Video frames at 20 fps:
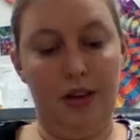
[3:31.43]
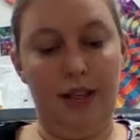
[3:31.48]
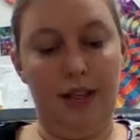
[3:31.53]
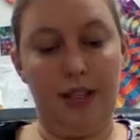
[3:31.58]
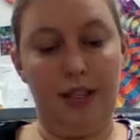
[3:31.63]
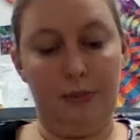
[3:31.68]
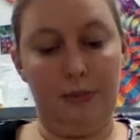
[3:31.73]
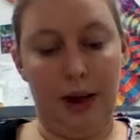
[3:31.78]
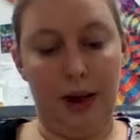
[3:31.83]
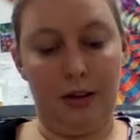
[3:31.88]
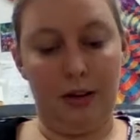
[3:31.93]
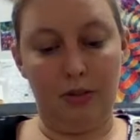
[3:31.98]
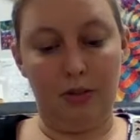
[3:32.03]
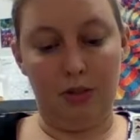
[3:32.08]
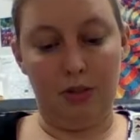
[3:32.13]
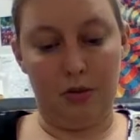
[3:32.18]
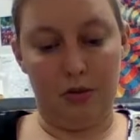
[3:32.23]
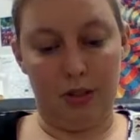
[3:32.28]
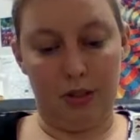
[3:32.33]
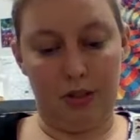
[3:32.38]
His back
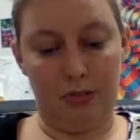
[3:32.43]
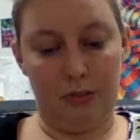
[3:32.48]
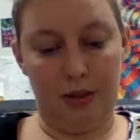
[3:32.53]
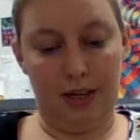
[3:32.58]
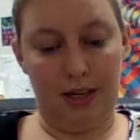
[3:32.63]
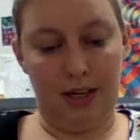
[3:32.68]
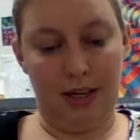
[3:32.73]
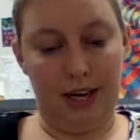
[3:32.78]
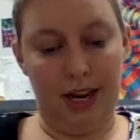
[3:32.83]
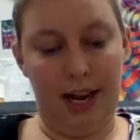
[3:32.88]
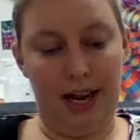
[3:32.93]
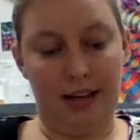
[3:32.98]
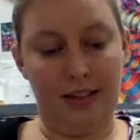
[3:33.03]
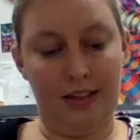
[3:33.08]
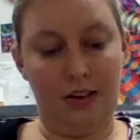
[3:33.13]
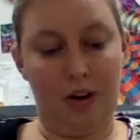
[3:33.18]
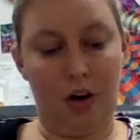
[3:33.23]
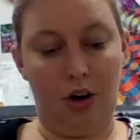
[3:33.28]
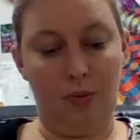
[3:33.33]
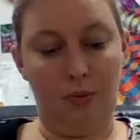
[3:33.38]
was towards me, and he had
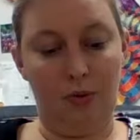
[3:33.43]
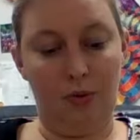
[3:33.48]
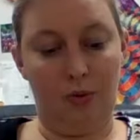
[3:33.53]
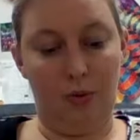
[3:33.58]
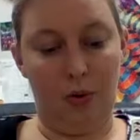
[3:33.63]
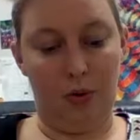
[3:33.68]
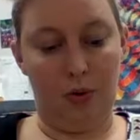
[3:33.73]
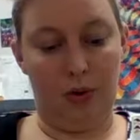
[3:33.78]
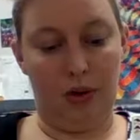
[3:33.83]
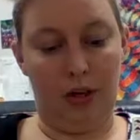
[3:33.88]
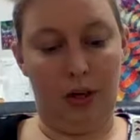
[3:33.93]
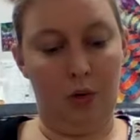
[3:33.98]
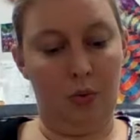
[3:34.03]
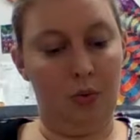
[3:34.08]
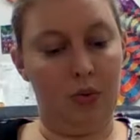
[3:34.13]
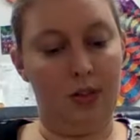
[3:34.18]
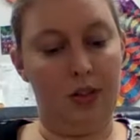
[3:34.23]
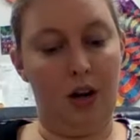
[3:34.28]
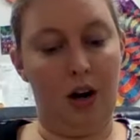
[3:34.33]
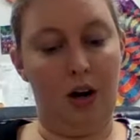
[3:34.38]
his arms folded and
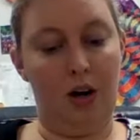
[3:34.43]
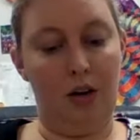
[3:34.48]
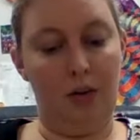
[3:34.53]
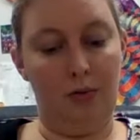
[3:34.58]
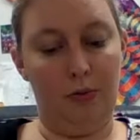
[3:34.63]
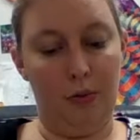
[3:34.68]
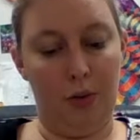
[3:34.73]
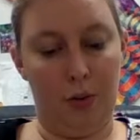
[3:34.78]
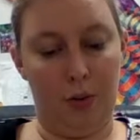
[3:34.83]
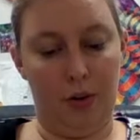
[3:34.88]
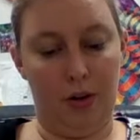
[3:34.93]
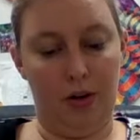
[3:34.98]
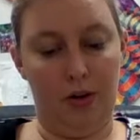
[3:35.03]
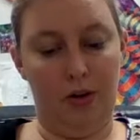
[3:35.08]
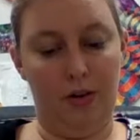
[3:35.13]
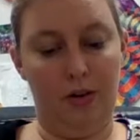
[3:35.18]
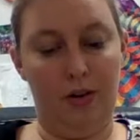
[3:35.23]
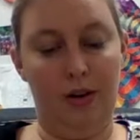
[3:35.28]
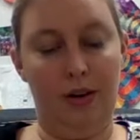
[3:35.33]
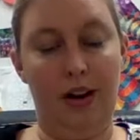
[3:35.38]
was nodding forward,
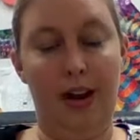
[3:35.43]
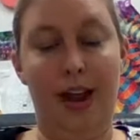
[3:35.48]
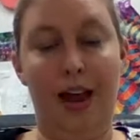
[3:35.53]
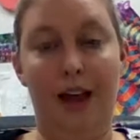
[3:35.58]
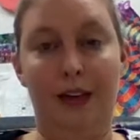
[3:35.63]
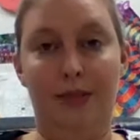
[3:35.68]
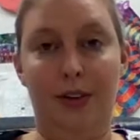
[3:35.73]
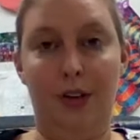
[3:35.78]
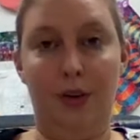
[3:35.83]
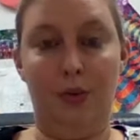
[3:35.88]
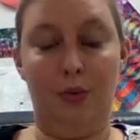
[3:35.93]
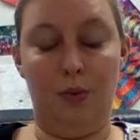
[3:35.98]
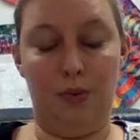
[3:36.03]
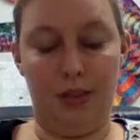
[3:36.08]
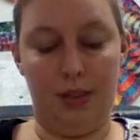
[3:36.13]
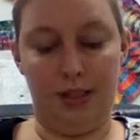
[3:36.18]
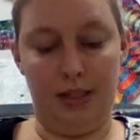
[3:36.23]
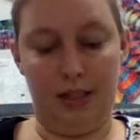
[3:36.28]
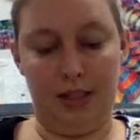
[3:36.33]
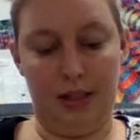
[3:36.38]
heavy
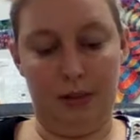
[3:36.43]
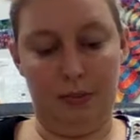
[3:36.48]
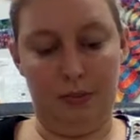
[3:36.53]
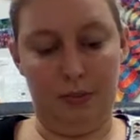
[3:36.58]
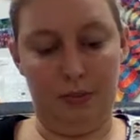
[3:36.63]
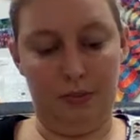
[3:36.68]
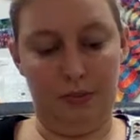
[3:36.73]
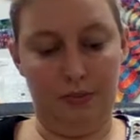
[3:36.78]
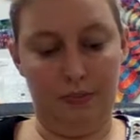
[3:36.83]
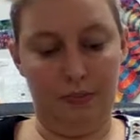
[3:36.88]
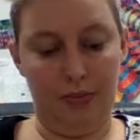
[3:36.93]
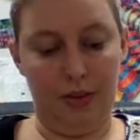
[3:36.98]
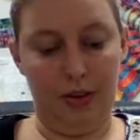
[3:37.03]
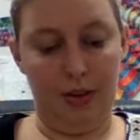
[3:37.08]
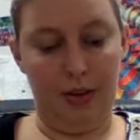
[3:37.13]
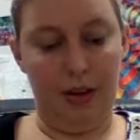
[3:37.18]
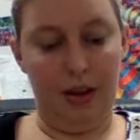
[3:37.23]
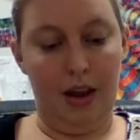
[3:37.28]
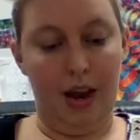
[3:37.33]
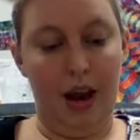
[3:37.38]
with sleep.
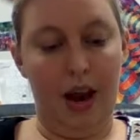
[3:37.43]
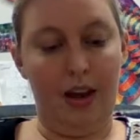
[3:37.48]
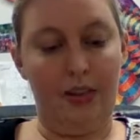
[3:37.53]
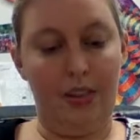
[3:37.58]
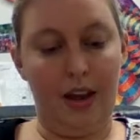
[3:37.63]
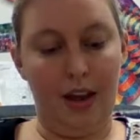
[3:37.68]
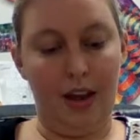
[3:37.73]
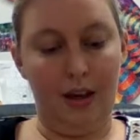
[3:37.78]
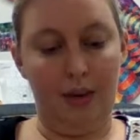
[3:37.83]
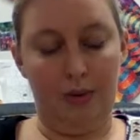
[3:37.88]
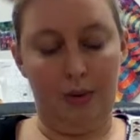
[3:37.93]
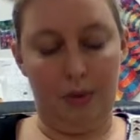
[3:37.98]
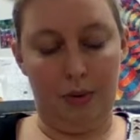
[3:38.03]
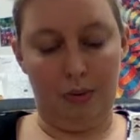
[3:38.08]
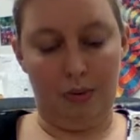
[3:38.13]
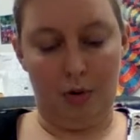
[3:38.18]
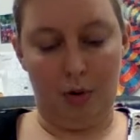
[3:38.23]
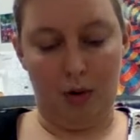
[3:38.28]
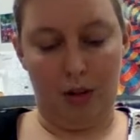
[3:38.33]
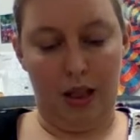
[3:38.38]
I thought he would
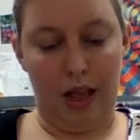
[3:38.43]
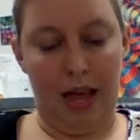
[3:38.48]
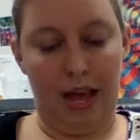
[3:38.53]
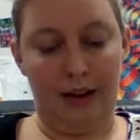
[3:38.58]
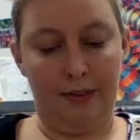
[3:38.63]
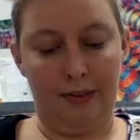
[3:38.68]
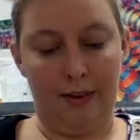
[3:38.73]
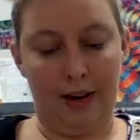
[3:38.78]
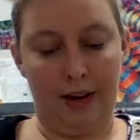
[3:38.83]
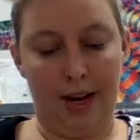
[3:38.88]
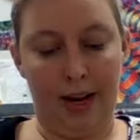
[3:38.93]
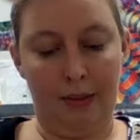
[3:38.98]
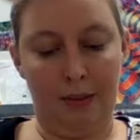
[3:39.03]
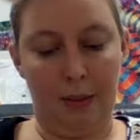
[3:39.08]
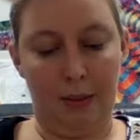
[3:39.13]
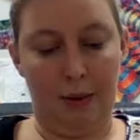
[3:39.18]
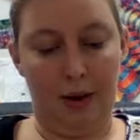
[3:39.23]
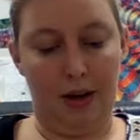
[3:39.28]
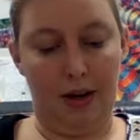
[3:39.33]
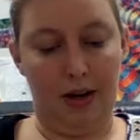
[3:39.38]
be more glad if I came
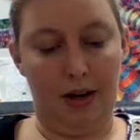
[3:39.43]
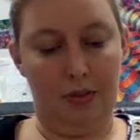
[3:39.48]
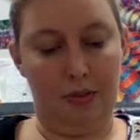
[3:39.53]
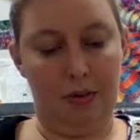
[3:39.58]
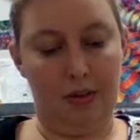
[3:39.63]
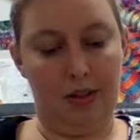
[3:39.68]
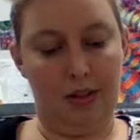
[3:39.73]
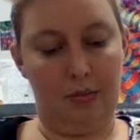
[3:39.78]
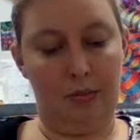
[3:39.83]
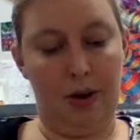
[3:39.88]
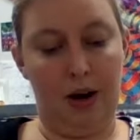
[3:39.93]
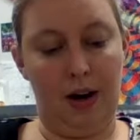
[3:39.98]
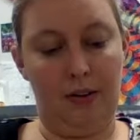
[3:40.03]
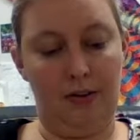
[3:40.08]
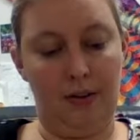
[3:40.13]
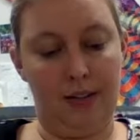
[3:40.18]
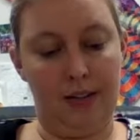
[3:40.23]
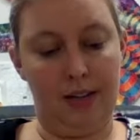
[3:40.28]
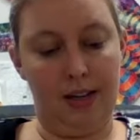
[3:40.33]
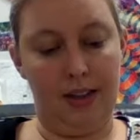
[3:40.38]
upon him with his
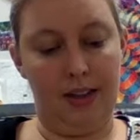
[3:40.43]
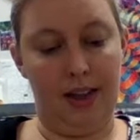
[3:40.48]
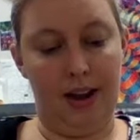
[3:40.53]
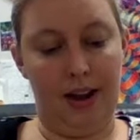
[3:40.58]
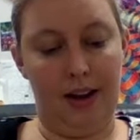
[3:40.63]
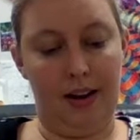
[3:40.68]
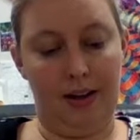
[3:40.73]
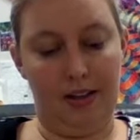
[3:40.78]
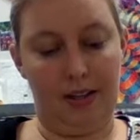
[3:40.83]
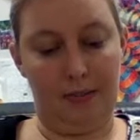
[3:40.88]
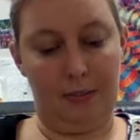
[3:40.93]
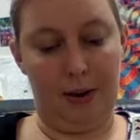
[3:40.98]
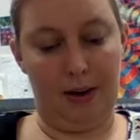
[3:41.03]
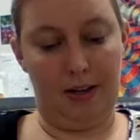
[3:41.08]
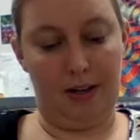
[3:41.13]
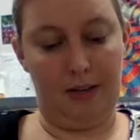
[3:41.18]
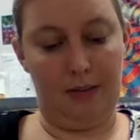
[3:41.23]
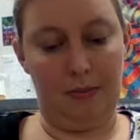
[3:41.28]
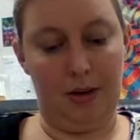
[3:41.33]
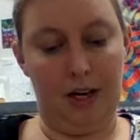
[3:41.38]
breakfast in that
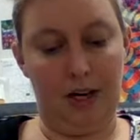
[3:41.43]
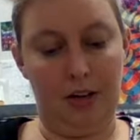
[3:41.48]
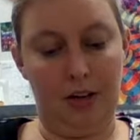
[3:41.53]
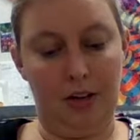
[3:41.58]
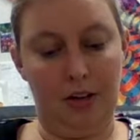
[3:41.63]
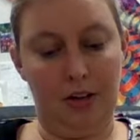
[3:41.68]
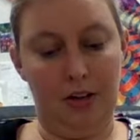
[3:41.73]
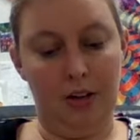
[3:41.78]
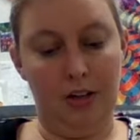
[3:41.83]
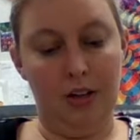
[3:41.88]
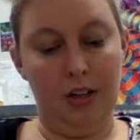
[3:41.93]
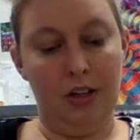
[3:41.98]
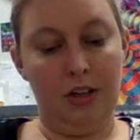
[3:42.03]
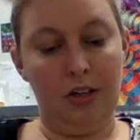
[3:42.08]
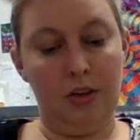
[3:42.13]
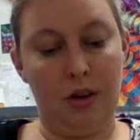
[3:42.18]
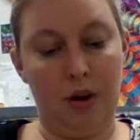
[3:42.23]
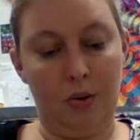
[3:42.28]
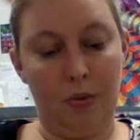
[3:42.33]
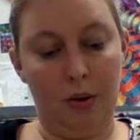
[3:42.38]
unexpected manner,
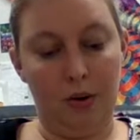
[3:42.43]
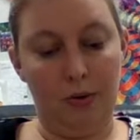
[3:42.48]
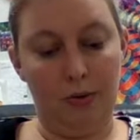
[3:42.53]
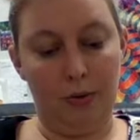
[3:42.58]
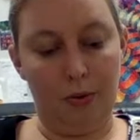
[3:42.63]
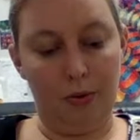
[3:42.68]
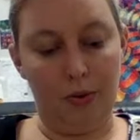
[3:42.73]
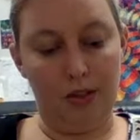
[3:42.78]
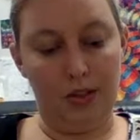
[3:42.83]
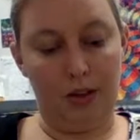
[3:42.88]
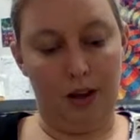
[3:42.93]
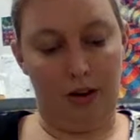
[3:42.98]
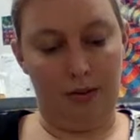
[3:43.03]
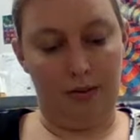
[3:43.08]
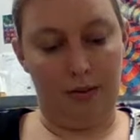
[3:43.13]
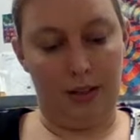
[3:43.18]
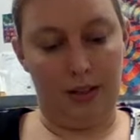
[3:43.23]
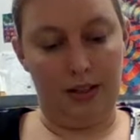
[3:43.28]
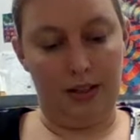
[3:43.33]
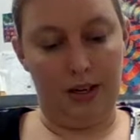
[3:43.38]
so I went forward
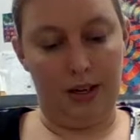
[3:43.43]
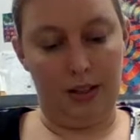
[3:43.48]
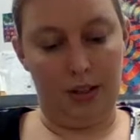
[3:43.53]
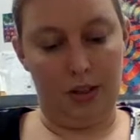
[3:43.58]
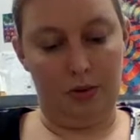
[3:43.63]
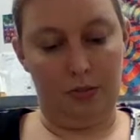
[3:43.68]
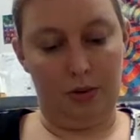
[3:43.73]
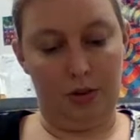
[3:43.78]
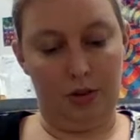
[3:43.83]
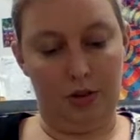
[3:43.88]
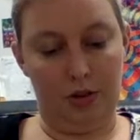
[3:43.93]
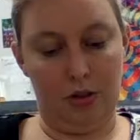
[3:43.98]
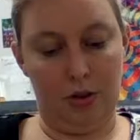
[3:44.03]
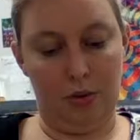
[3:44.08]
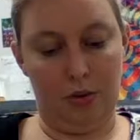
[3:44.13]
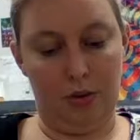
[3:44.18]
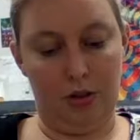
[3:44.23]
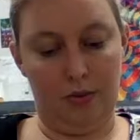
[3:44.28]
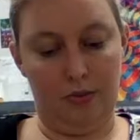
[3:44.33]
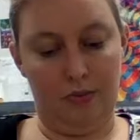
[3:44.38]
softly and touched him on the
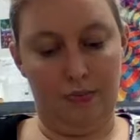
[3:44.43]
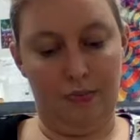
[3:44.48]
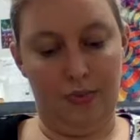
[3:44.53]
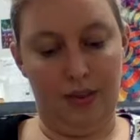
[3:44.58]
shoulder.